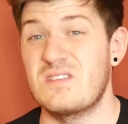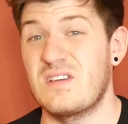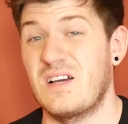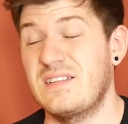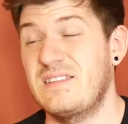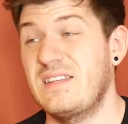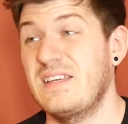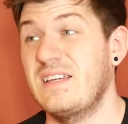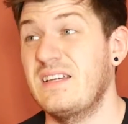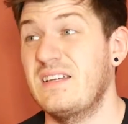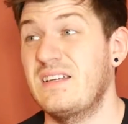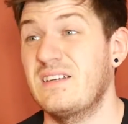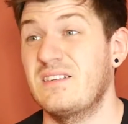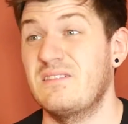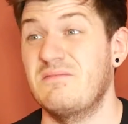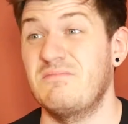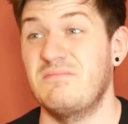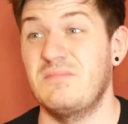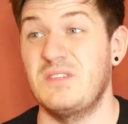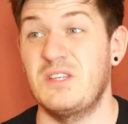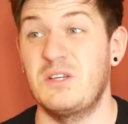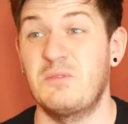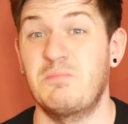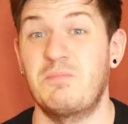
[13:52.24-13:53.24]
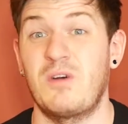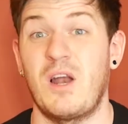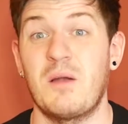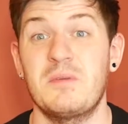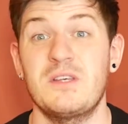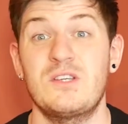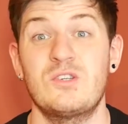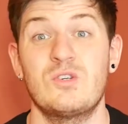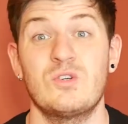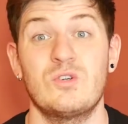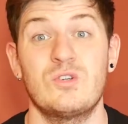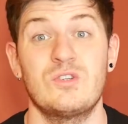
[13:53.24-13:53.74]
think you
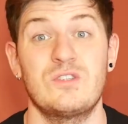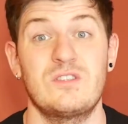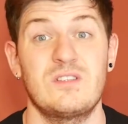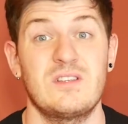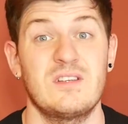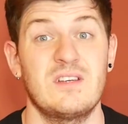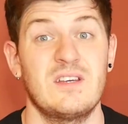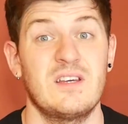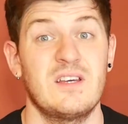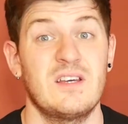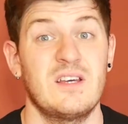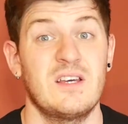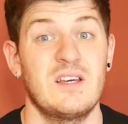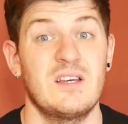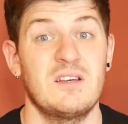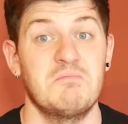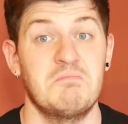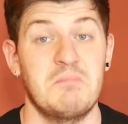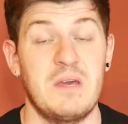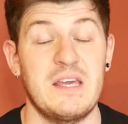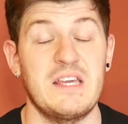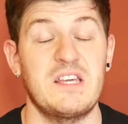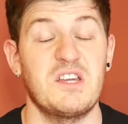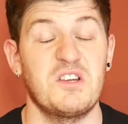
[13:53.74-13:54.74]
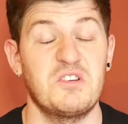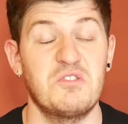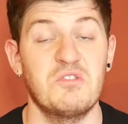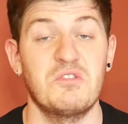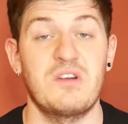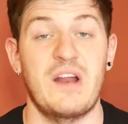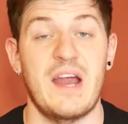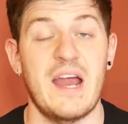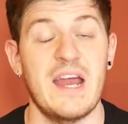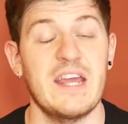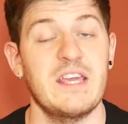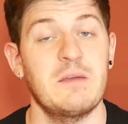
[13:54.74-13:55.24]
probably could make a good
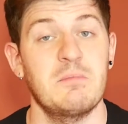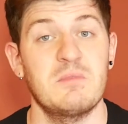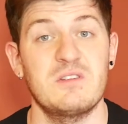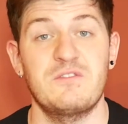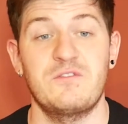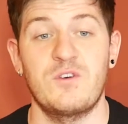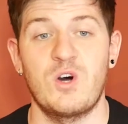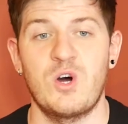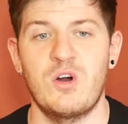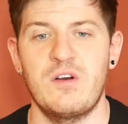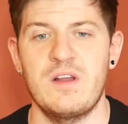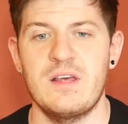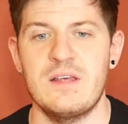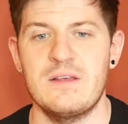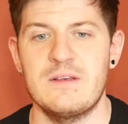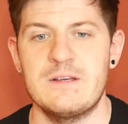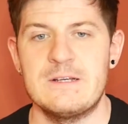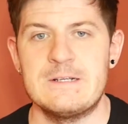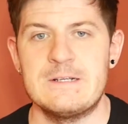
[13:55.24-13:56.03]
argument for it.